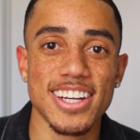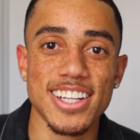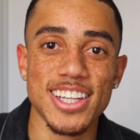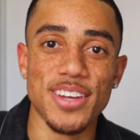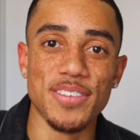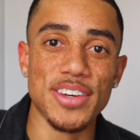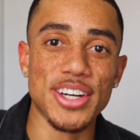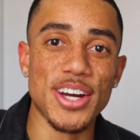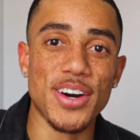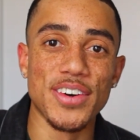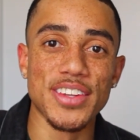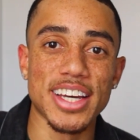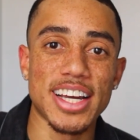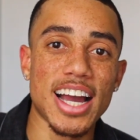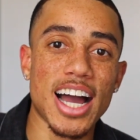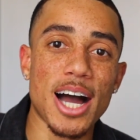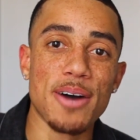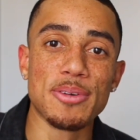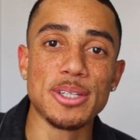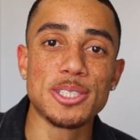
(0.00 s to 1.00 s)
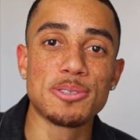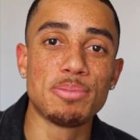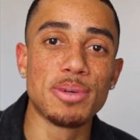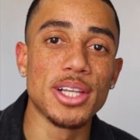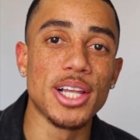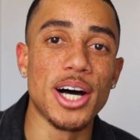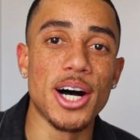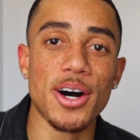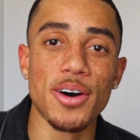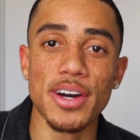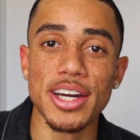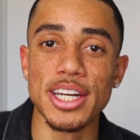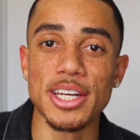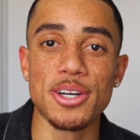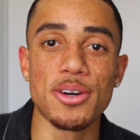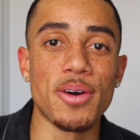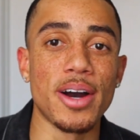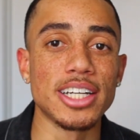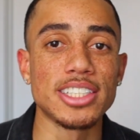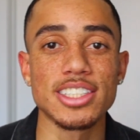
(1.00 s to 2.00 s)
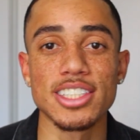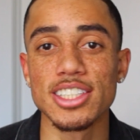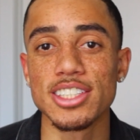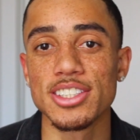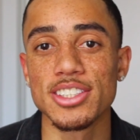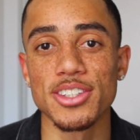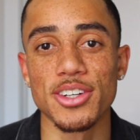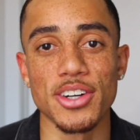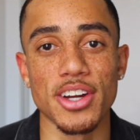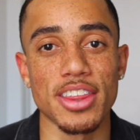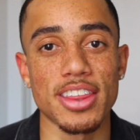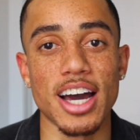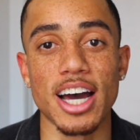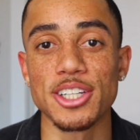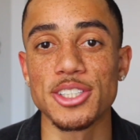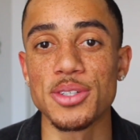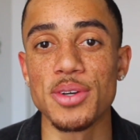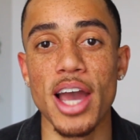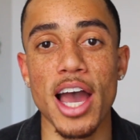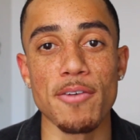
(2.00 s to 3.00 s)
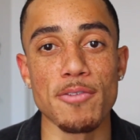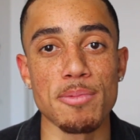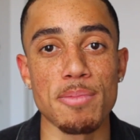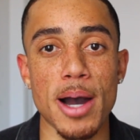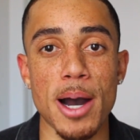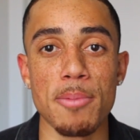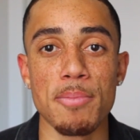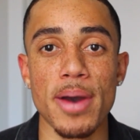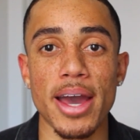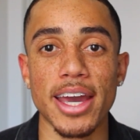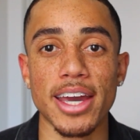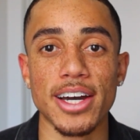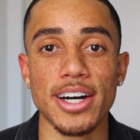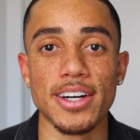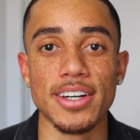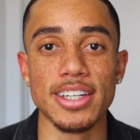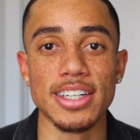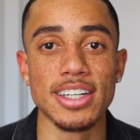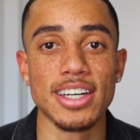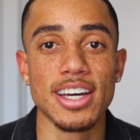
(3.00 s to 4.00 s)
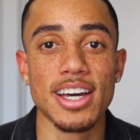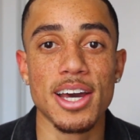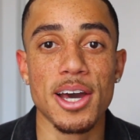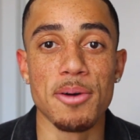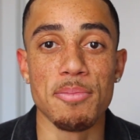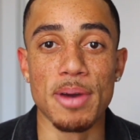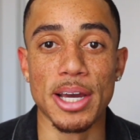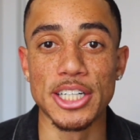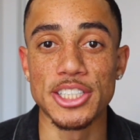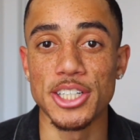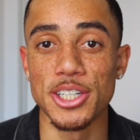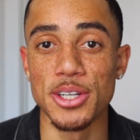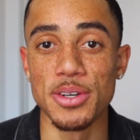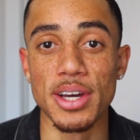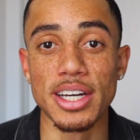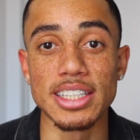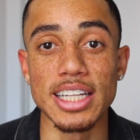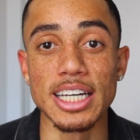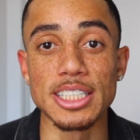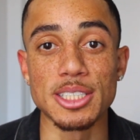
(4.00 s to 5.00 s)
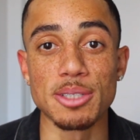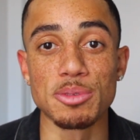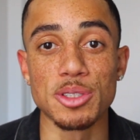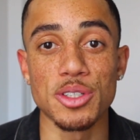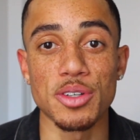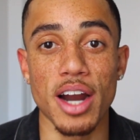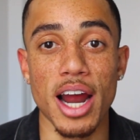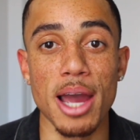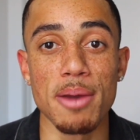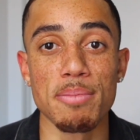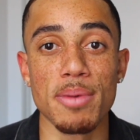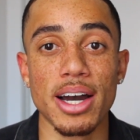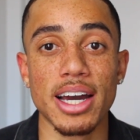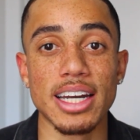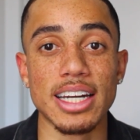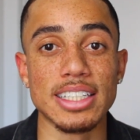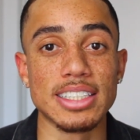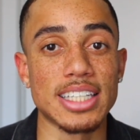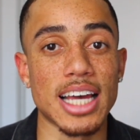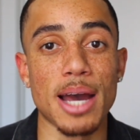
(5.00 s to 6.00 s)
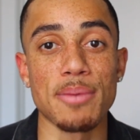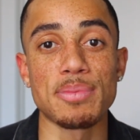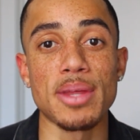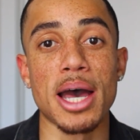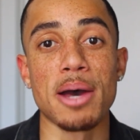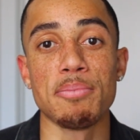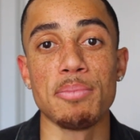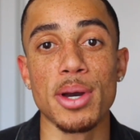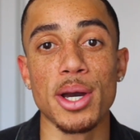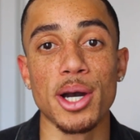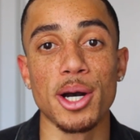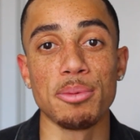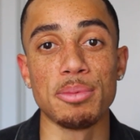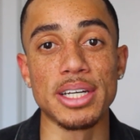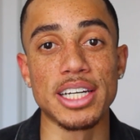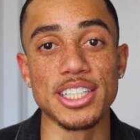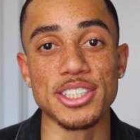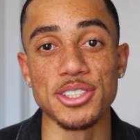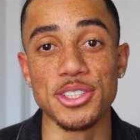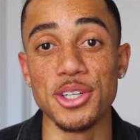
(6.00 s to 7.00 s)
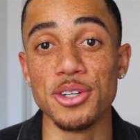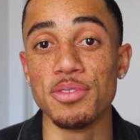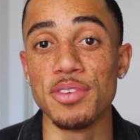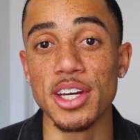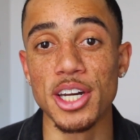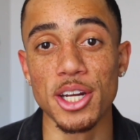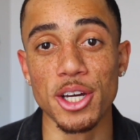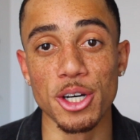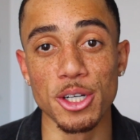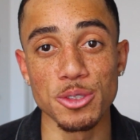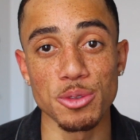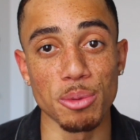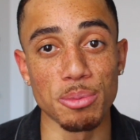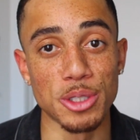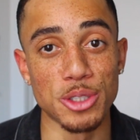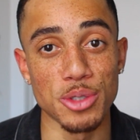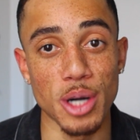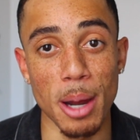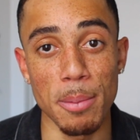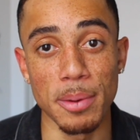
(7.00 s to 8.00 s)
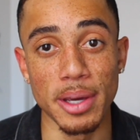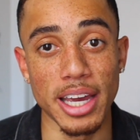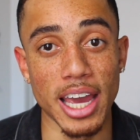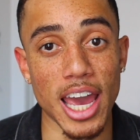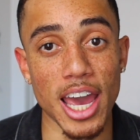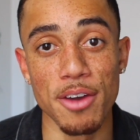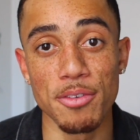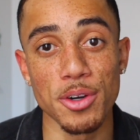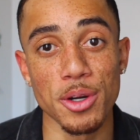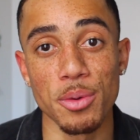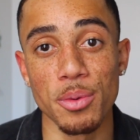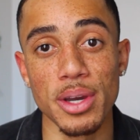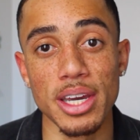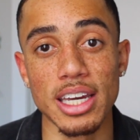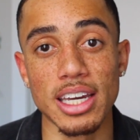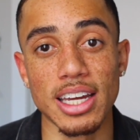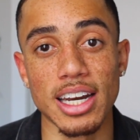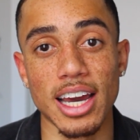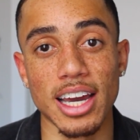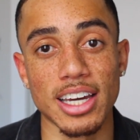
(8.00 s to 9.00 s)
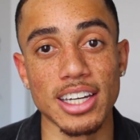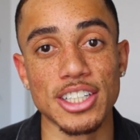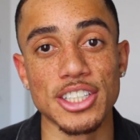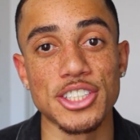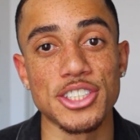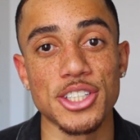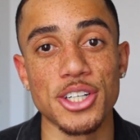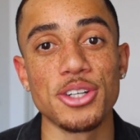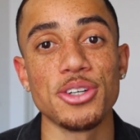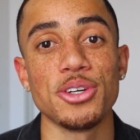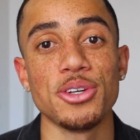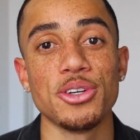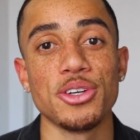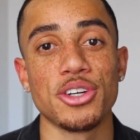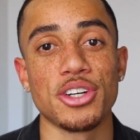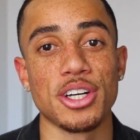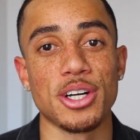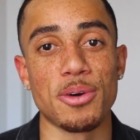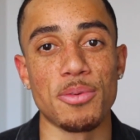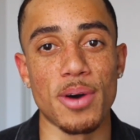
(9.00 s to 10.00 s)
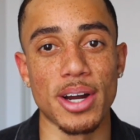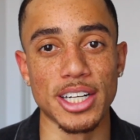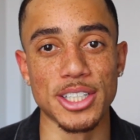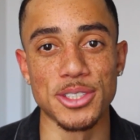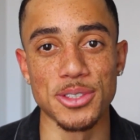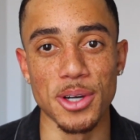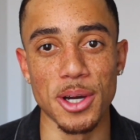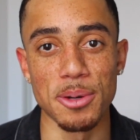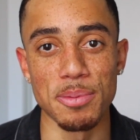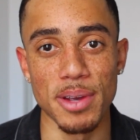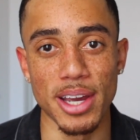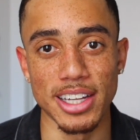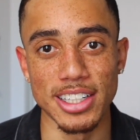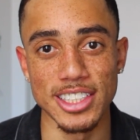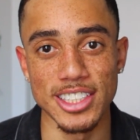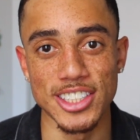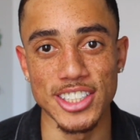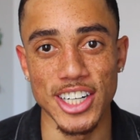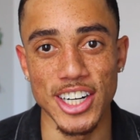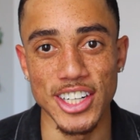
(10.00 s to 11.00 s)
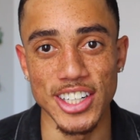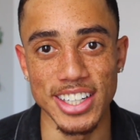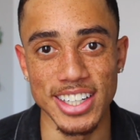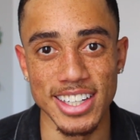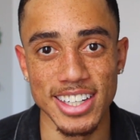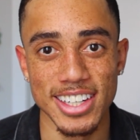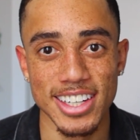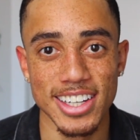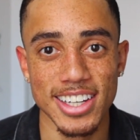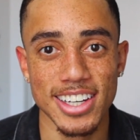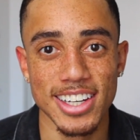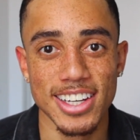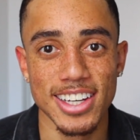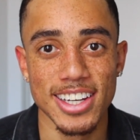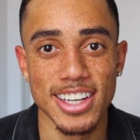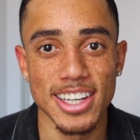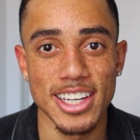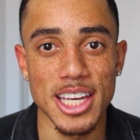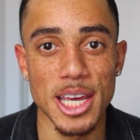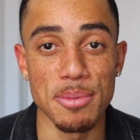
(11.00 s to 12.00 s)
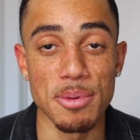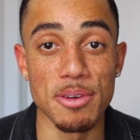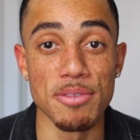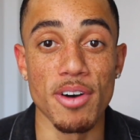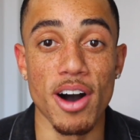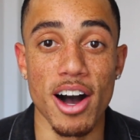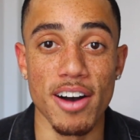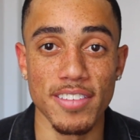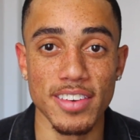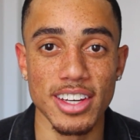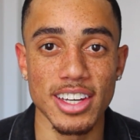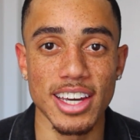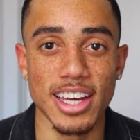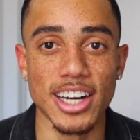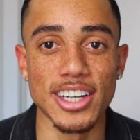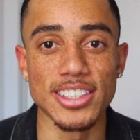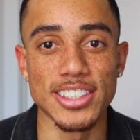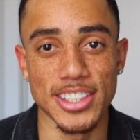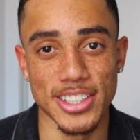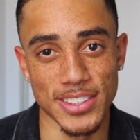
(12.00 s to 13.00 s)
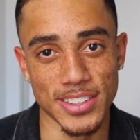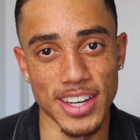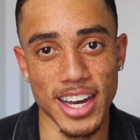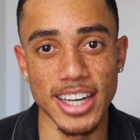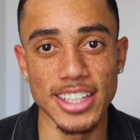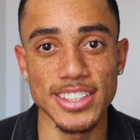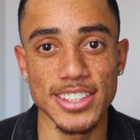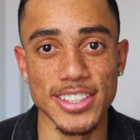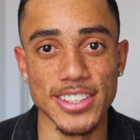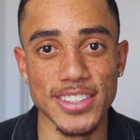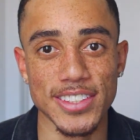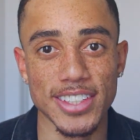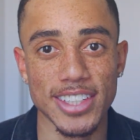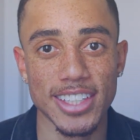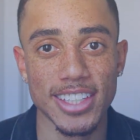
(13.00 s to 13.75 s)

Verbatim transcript: Let me know in the comments below any questions or thoughts you have about Mayo, and make sure you hit that subscribe button and tap that bell because new videos will be dropping every week, and I can assure you you're going to want to join me on this journey. Keep evolving, and I'll see you guys soon.